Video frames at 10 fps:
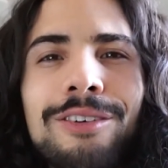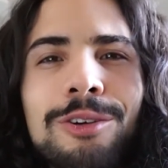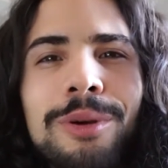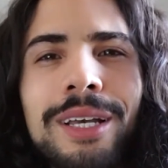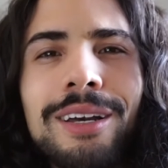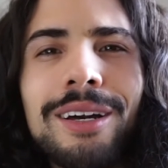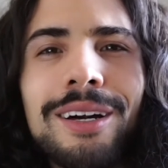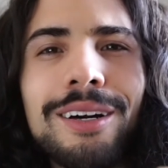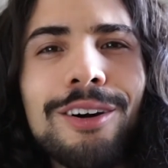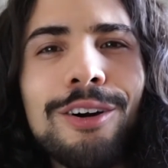a quick
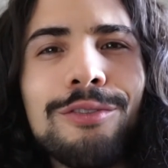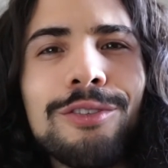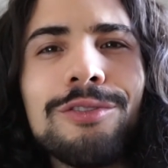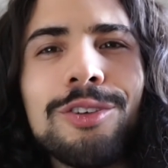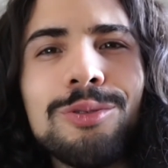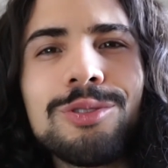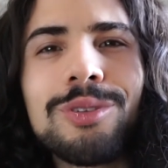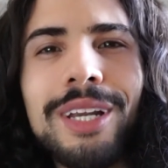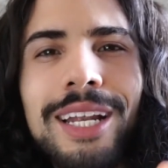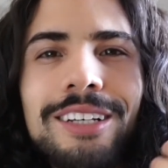overview
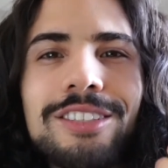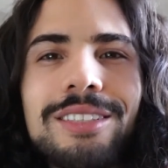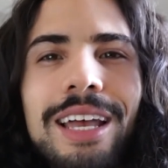so that I just